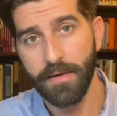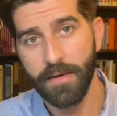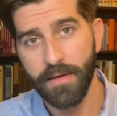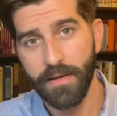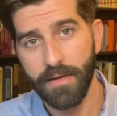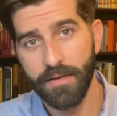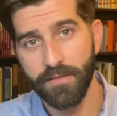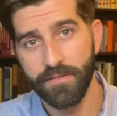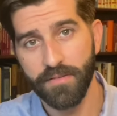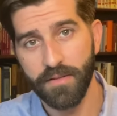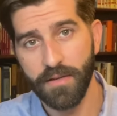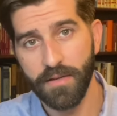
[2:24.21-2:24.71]

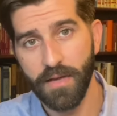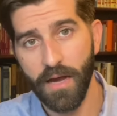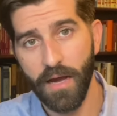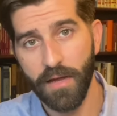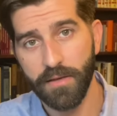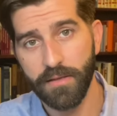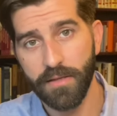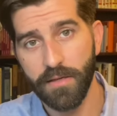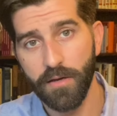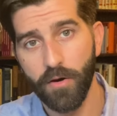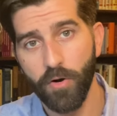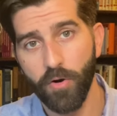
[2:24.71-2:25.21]
is The
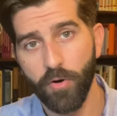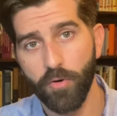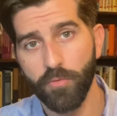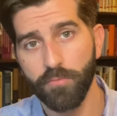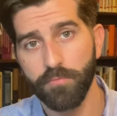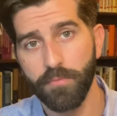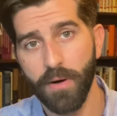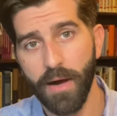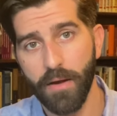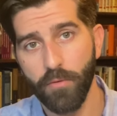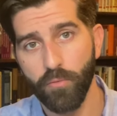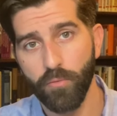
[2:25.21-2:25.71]
Godly Home
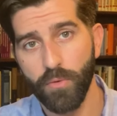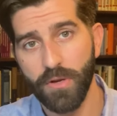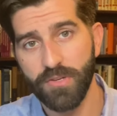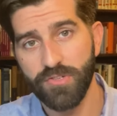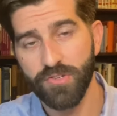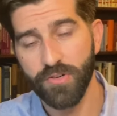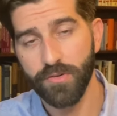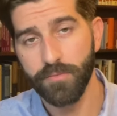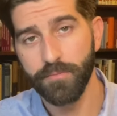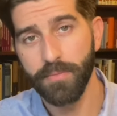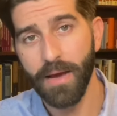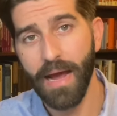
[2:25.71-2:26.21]
by
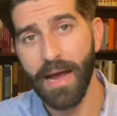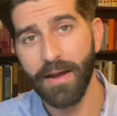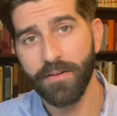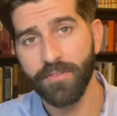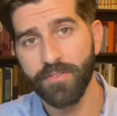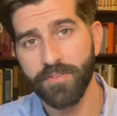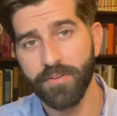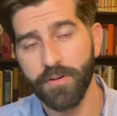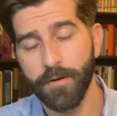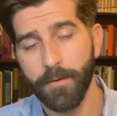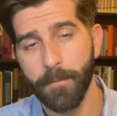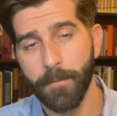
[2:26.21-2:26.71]
Richard
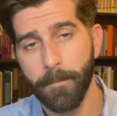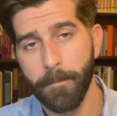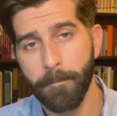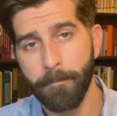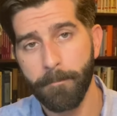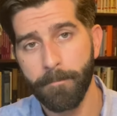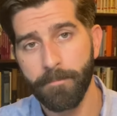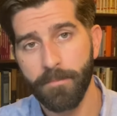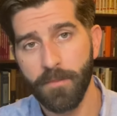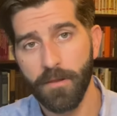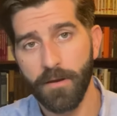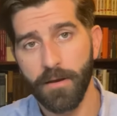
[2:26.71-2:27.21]
Baxter.
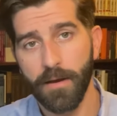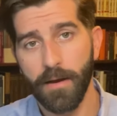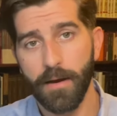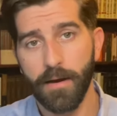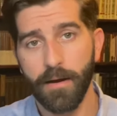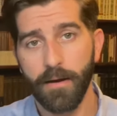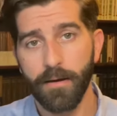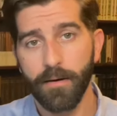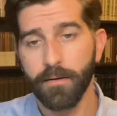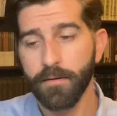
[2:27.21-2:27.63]
Uh,